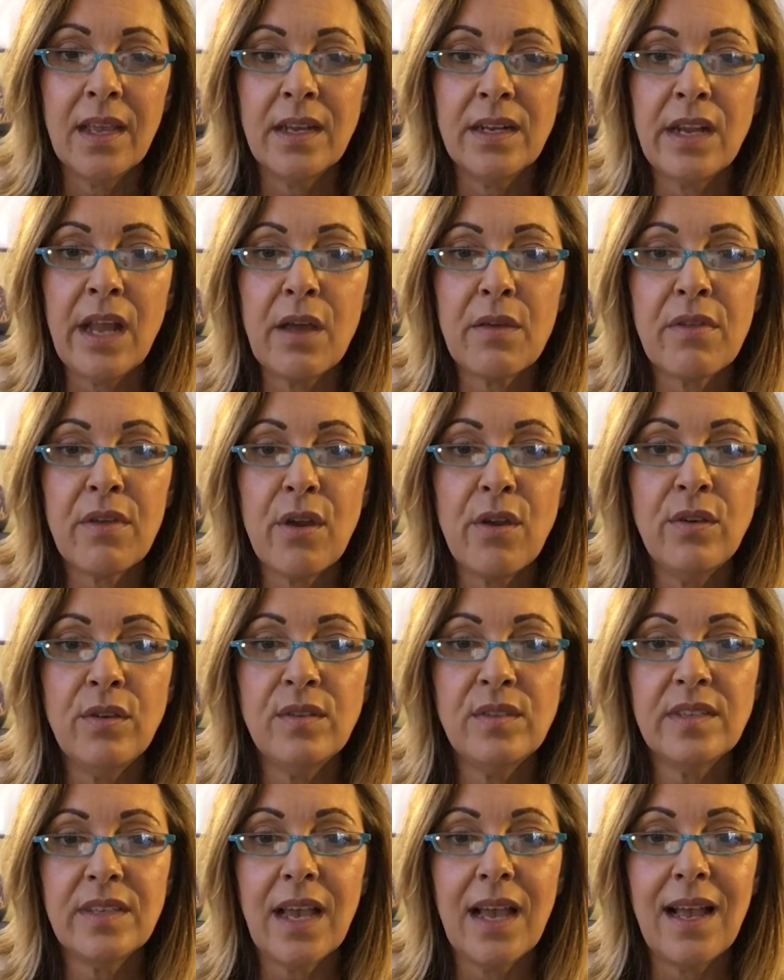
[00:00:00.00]
Now
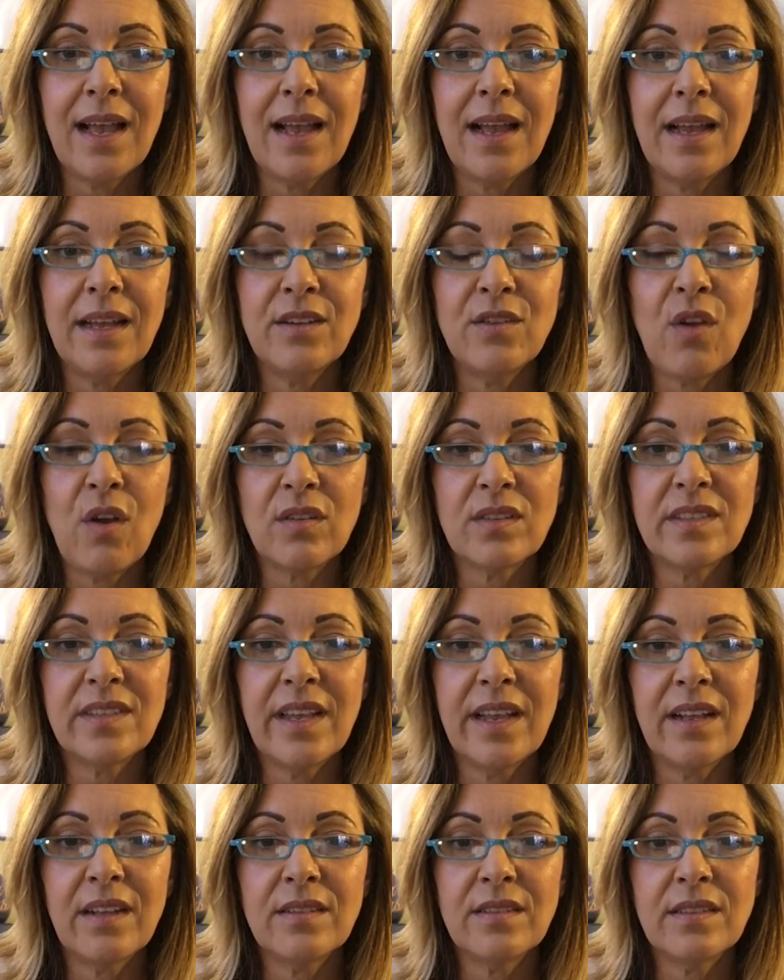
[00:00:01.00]
those are not
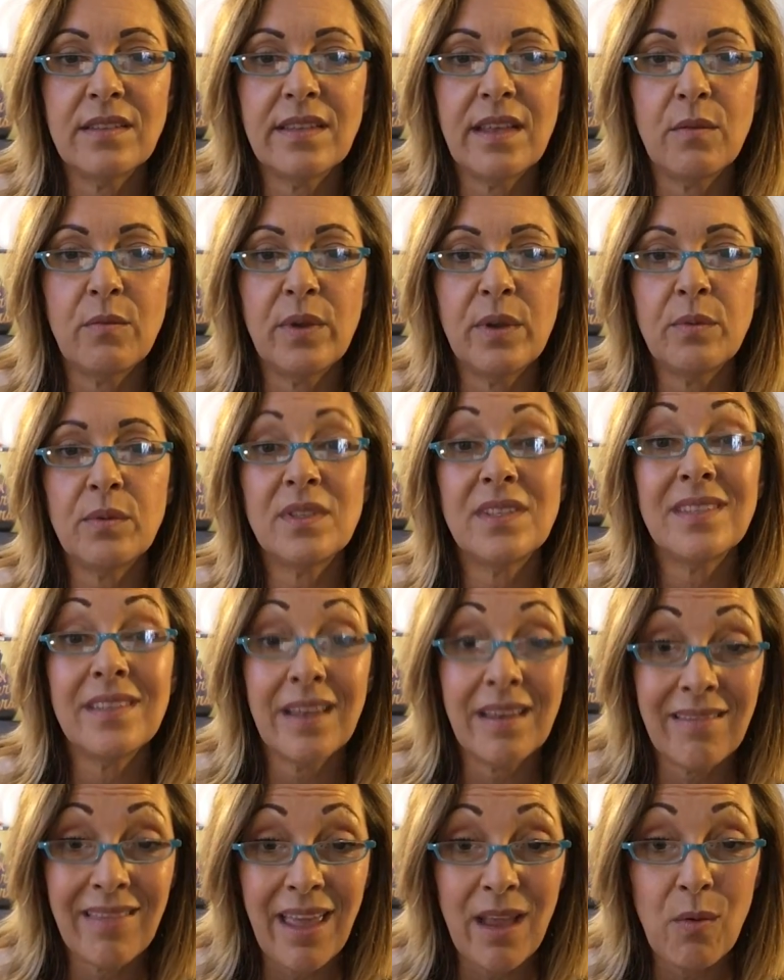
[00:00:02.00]
sounds that we would
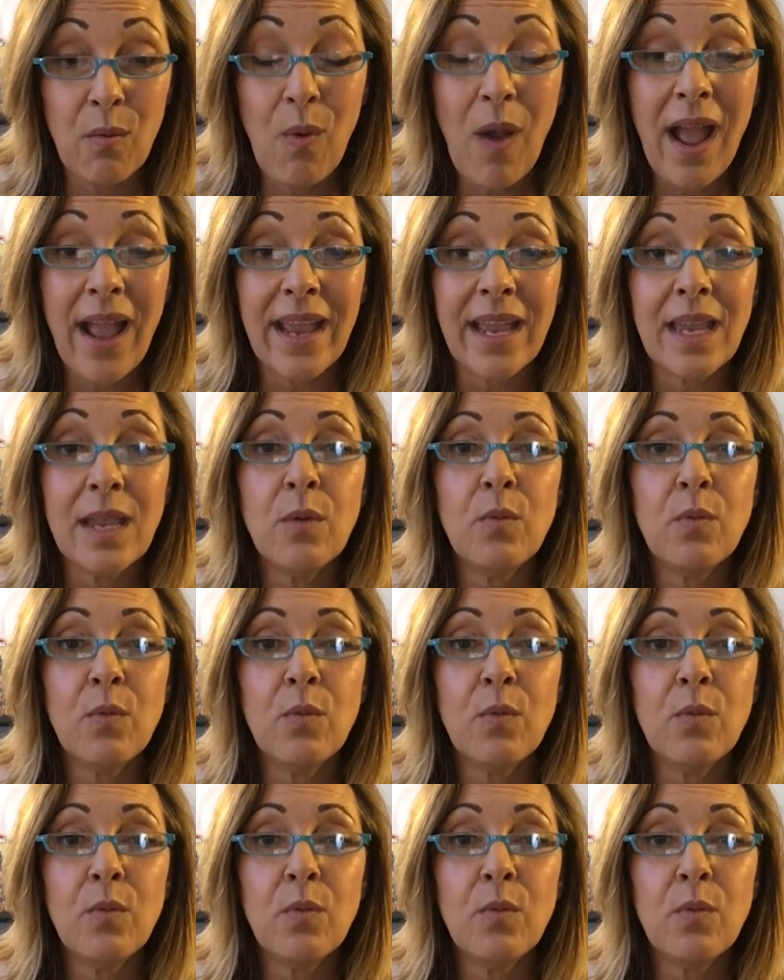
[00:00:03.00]
sing that way.